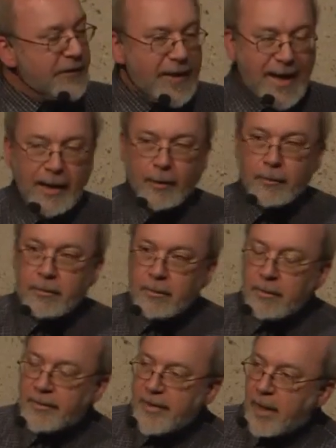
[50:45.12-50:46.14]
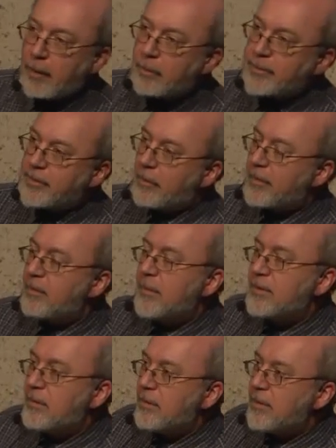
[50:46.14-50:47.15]
now, the whole
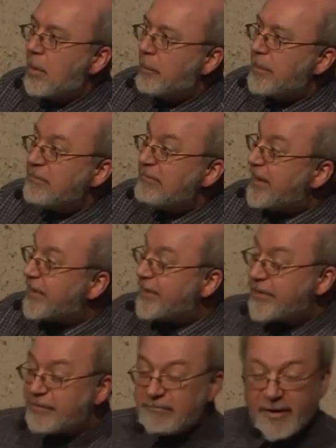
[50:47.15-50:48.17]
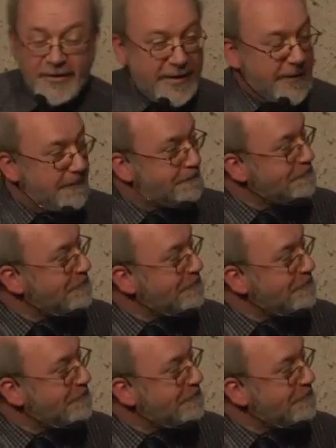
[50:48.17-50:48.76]
document could not be reconstructed.